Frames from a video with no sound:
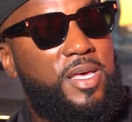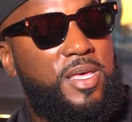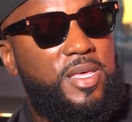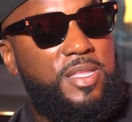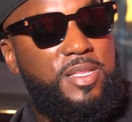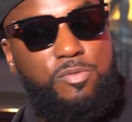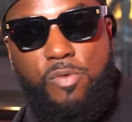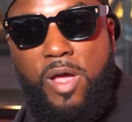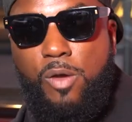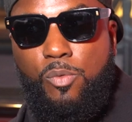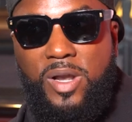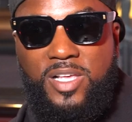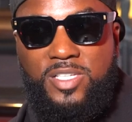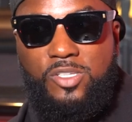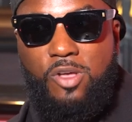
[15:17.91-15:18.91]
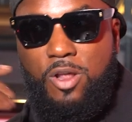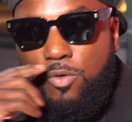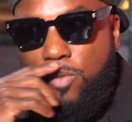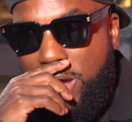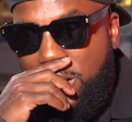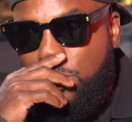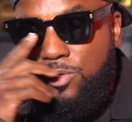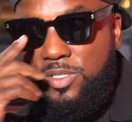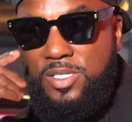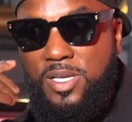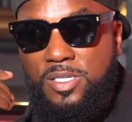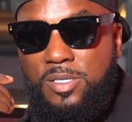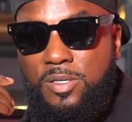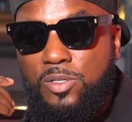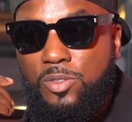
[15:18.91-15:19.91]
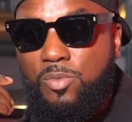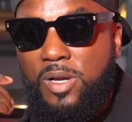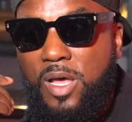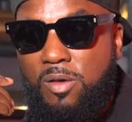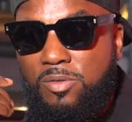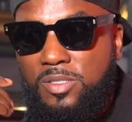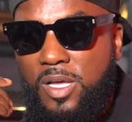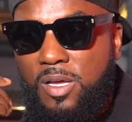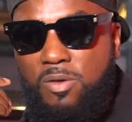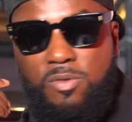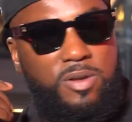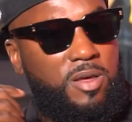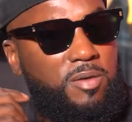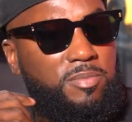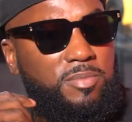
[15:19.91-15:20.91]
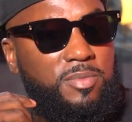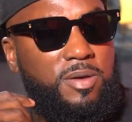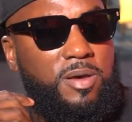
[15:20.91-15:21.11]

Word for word: And right when I started writing the recession is when I was like, hold up,